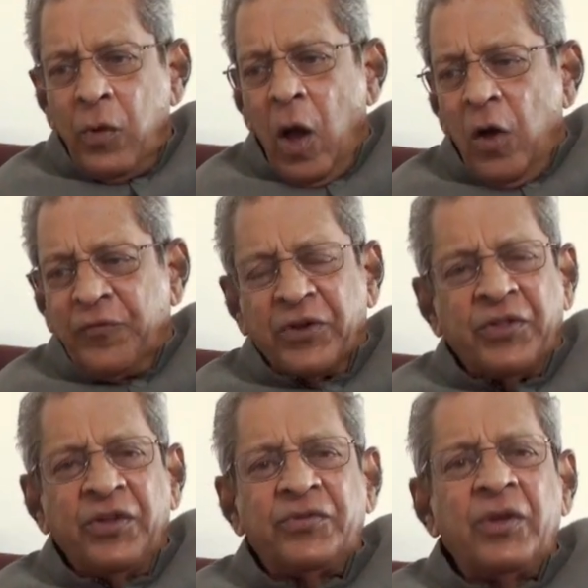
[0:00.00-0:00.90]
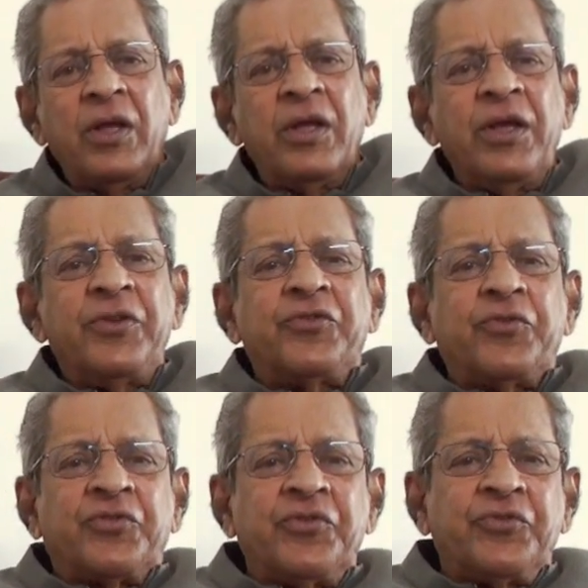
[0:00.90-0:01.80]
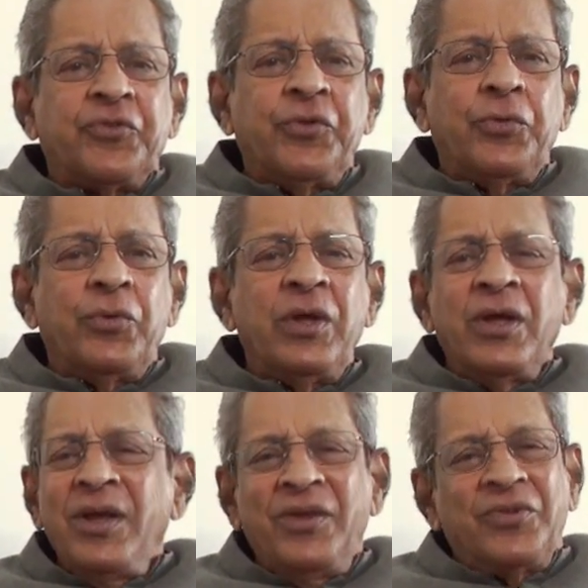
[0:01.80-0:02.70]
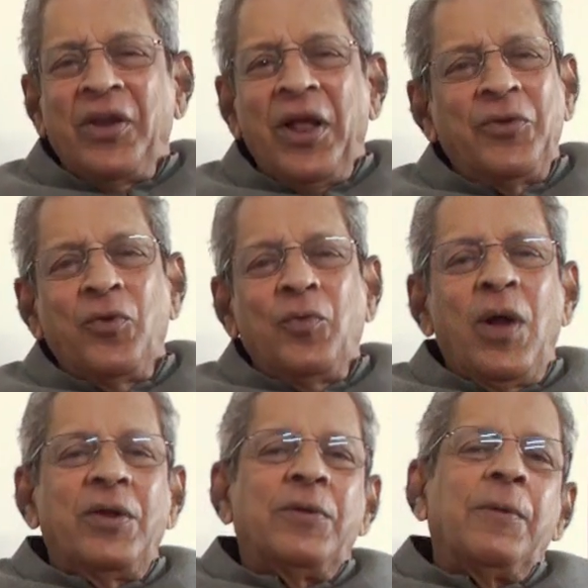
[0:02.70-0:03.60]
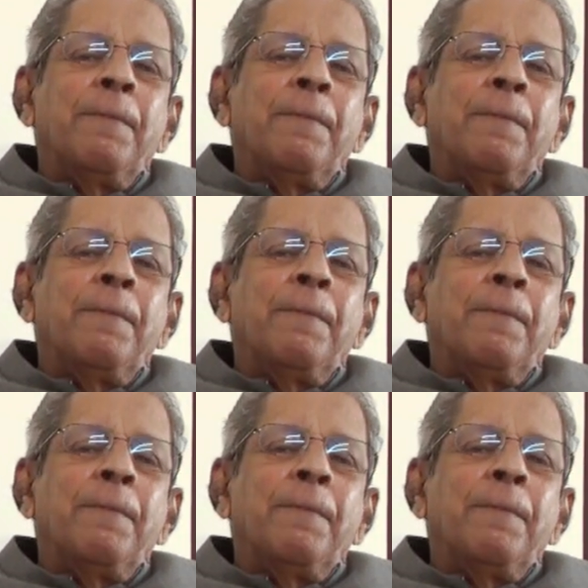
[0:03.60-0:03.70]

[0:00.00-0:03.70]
we offer these institutions to you. He said, I don't want.